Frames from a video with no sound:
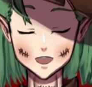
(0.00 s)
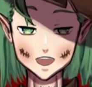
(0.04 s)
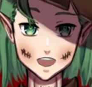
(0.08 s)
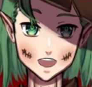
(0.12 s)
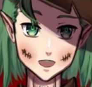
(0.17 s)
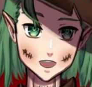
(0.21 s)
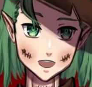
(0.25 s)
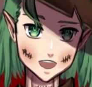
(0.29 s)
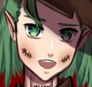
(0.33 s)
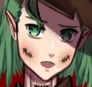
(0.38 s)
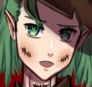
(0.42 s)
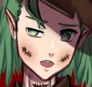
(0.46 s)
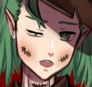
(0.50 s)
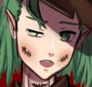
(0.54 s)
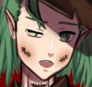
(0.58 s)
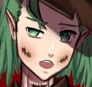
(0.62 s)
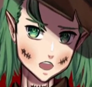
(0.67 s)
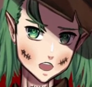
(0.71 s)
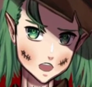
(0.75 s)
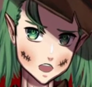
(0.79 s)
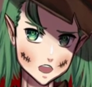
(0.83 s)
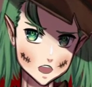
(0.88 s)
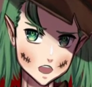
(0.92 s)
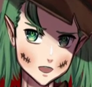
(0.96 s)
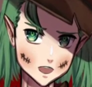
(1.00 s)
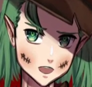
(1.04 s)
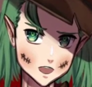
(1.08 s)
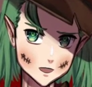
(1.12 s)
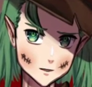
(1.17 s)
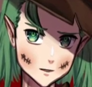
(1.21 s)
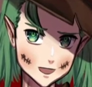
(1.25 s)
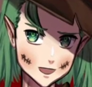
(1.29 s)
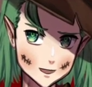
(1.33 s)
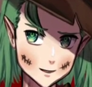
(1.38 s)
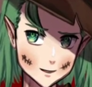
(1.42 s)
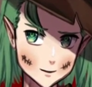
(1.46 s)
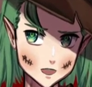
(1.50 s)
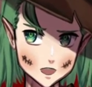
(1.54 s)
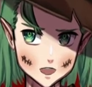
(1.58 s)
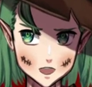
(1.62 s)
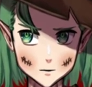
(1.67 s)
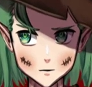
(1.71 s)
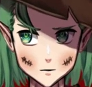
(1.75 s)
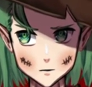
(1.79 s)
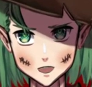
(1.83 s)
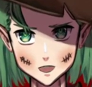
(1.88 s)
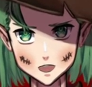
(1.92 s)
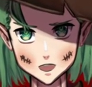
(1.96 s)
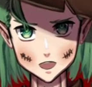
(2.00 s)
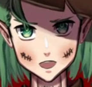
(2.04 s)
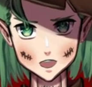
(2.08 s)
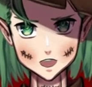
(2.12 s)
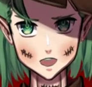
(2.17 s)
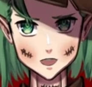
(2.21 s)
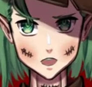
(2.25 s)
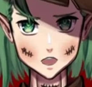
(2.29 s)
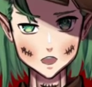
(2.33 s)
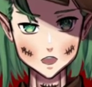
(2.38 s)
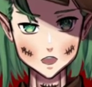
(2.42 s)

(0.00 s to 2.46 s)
But no, it's like,